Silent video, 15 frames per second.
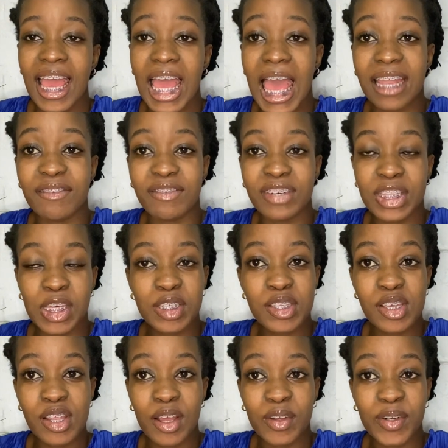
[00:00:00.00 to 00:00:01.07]
And for those
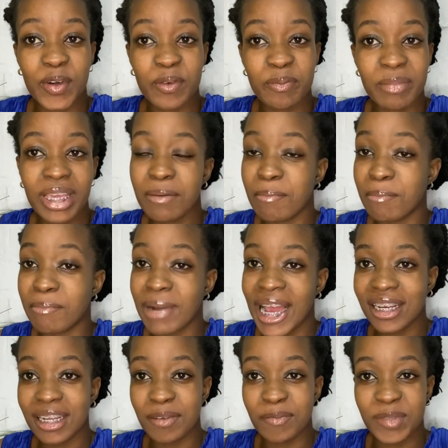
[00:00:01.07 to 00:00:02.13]
who don't know me, my
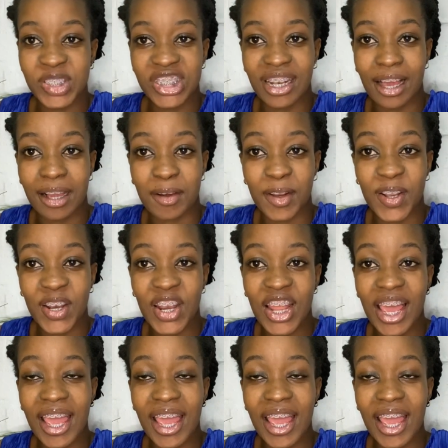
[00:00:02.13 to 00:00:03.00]
name is Sheila Kololo,